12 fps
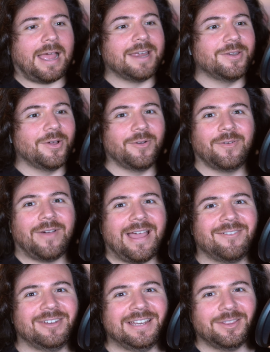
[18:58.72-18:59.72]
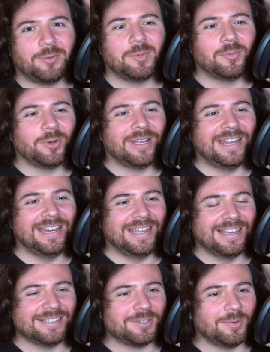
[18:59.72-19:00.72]
I know, I haven't either, but we're getting
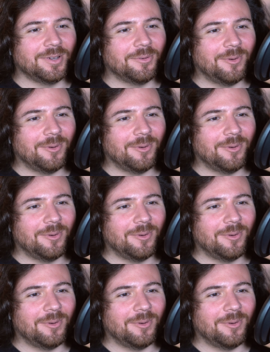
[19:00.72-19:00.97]
it so we can